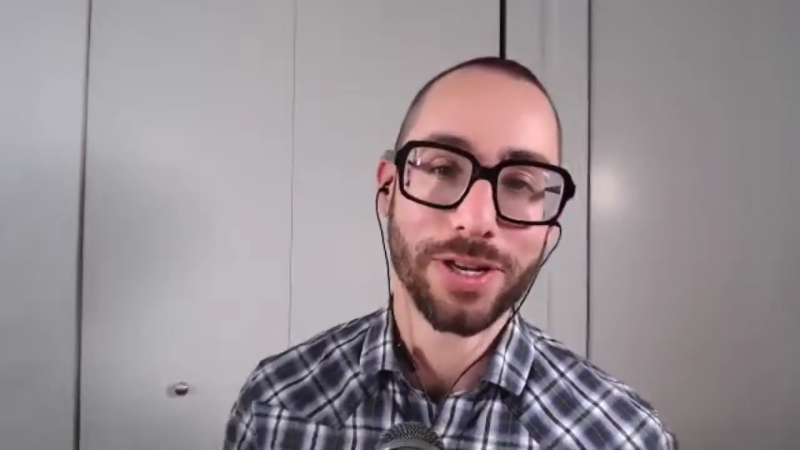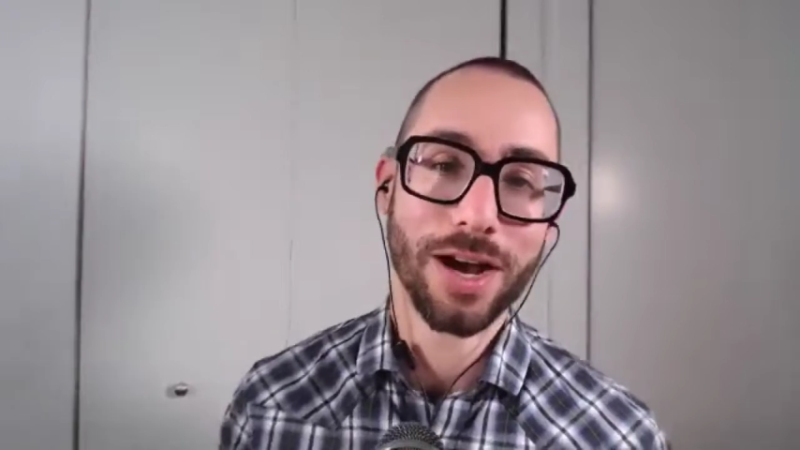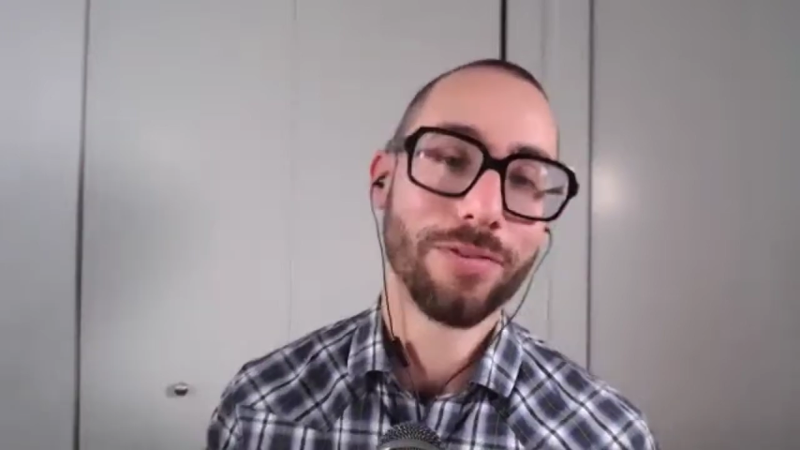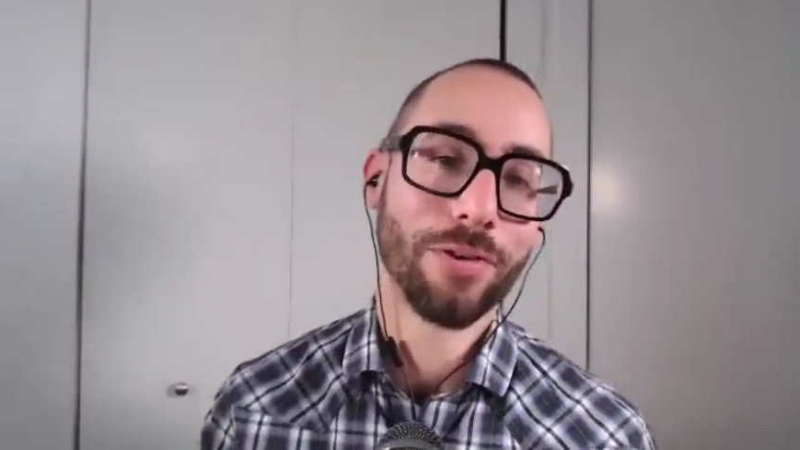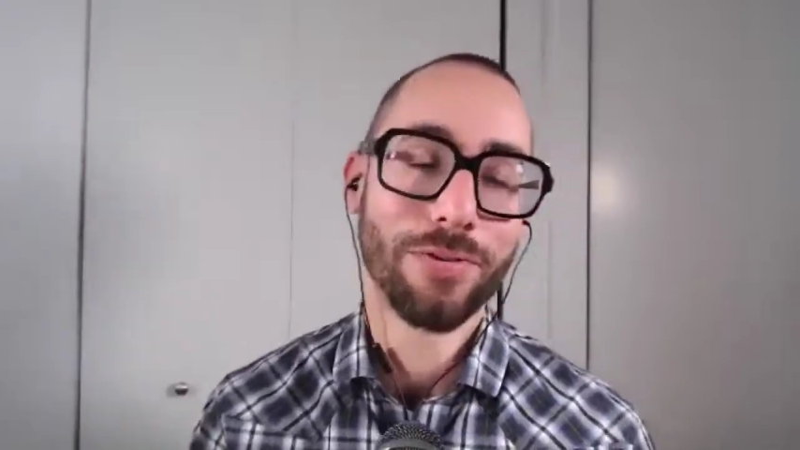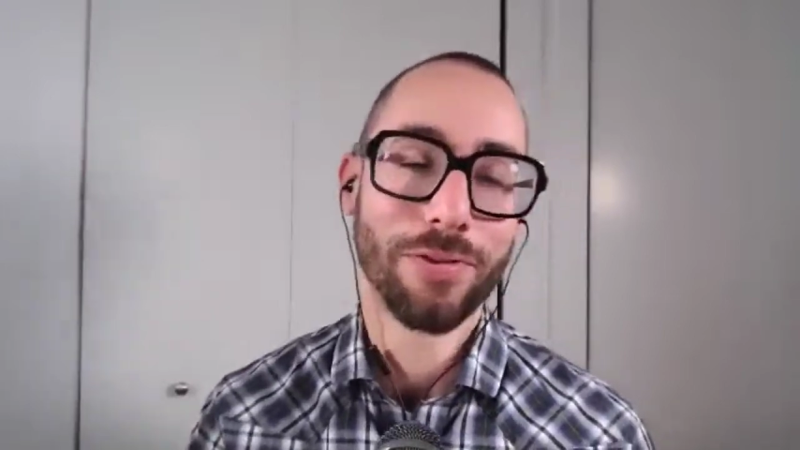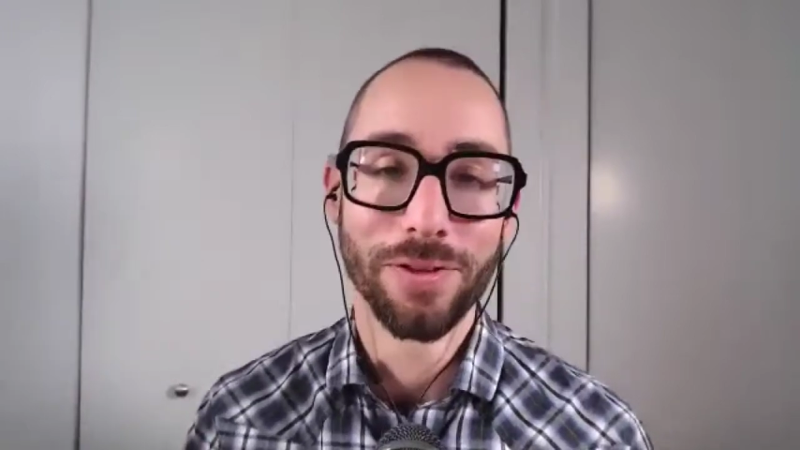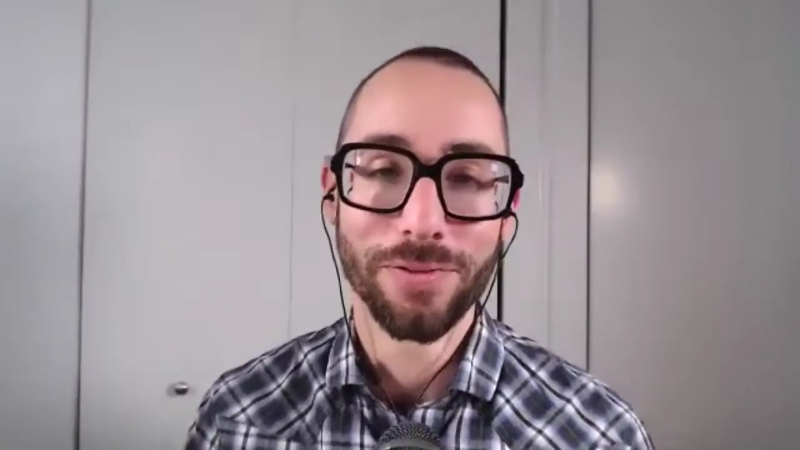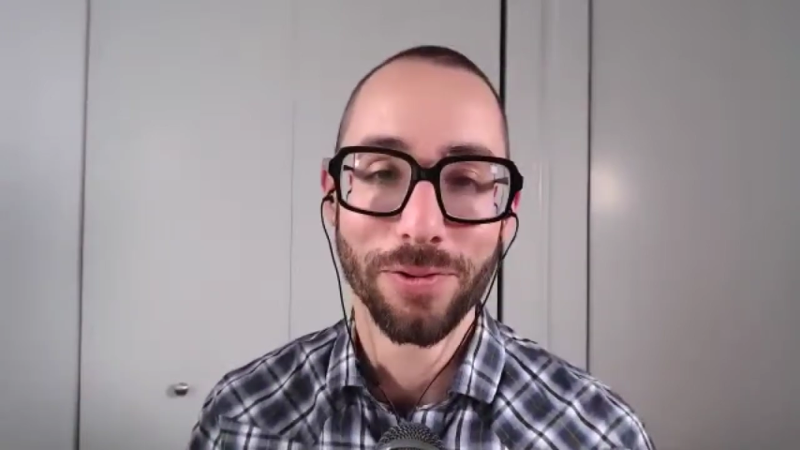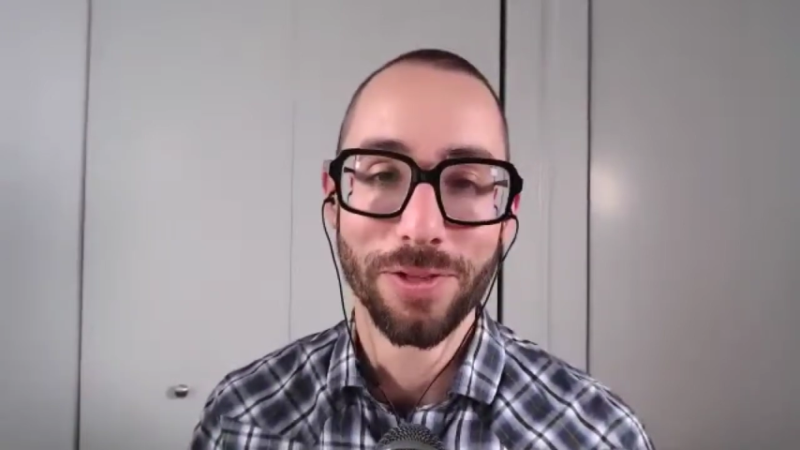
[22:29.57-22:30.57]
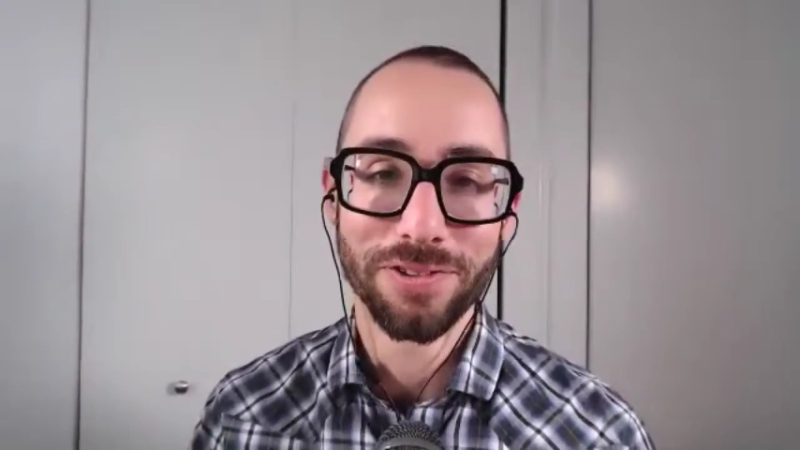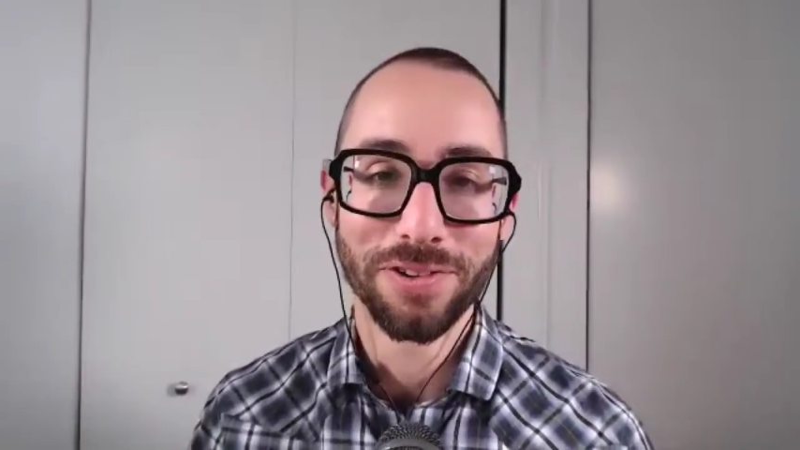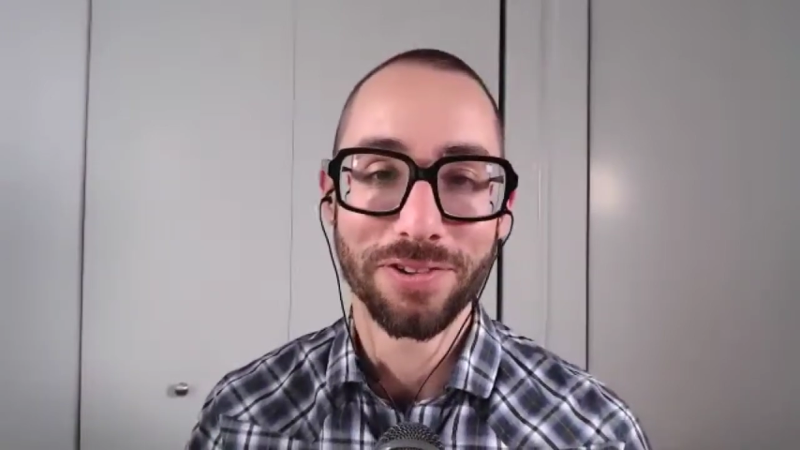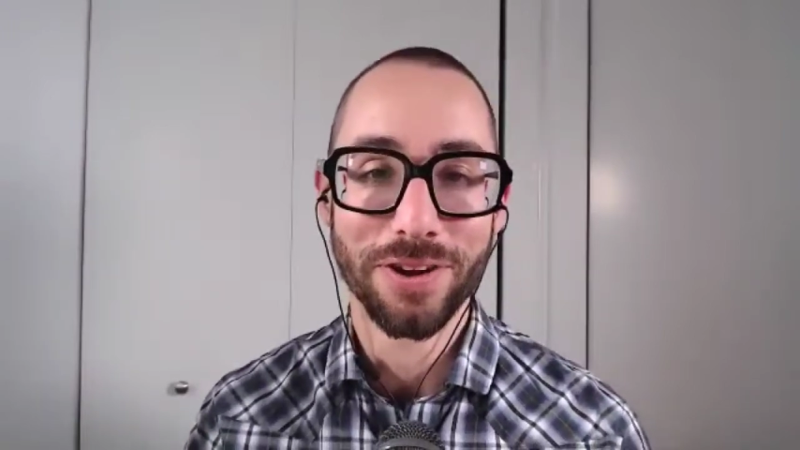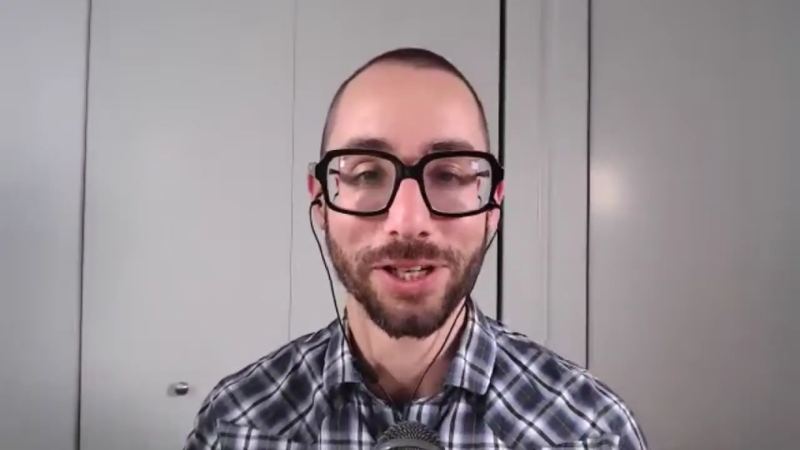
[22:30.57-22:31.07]
cover for this
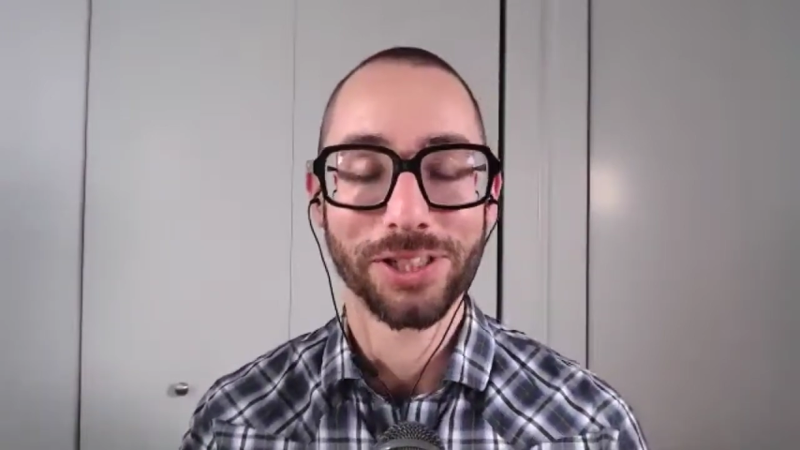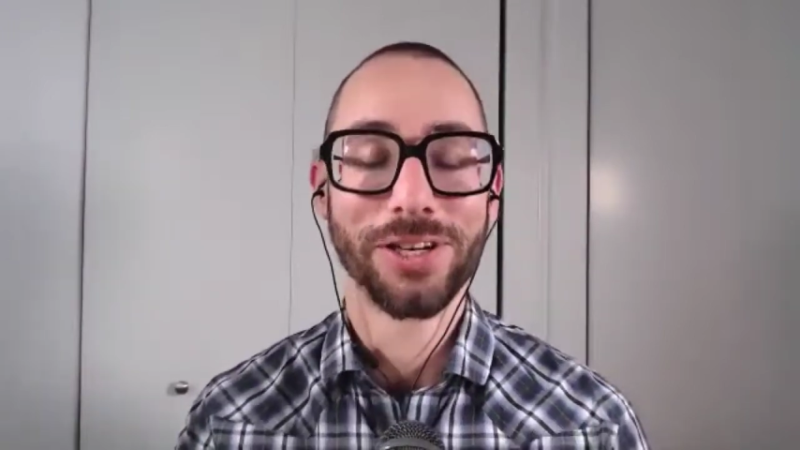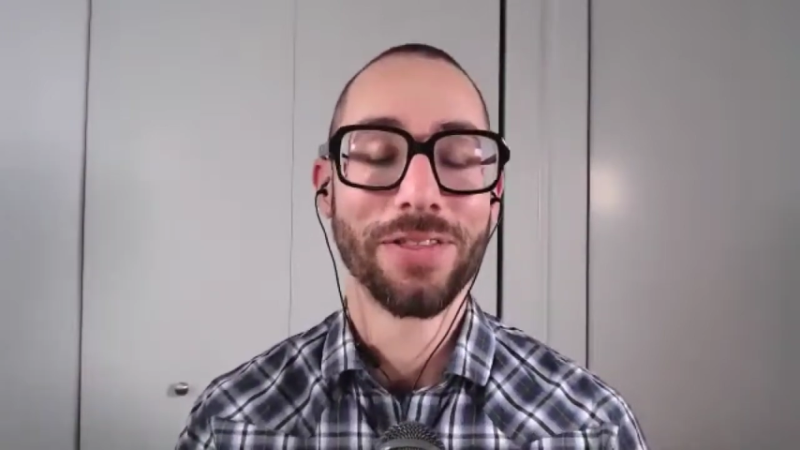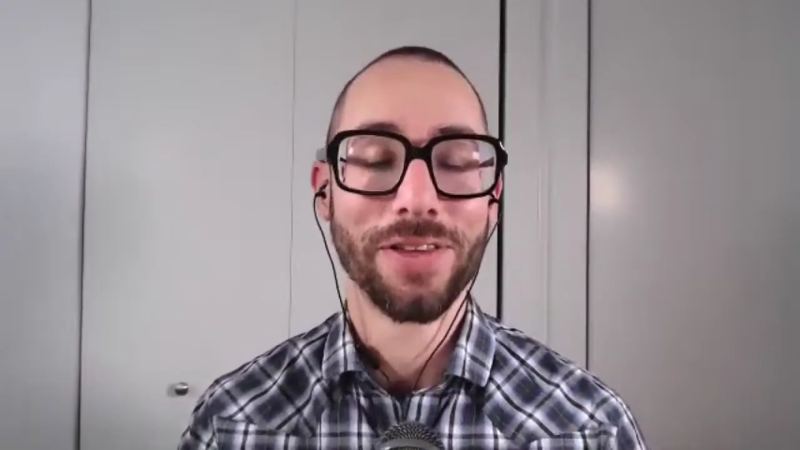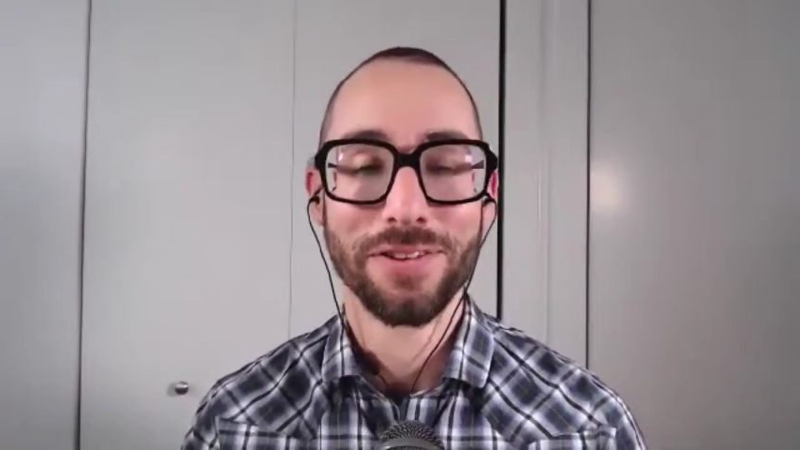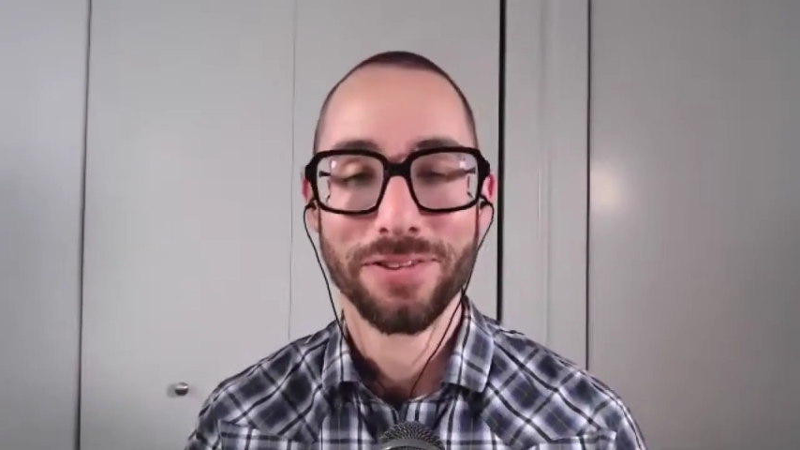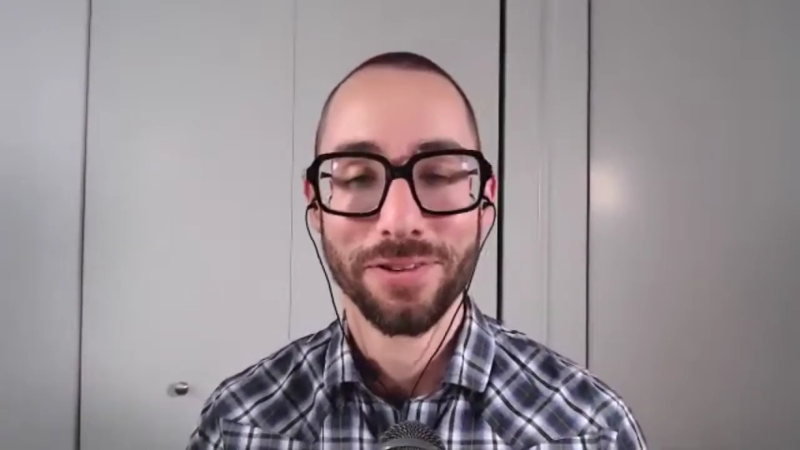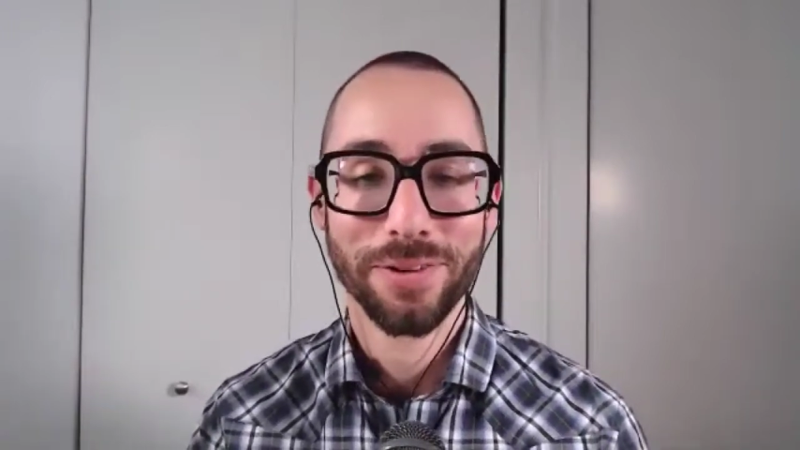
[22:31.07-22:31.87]
discussion on this.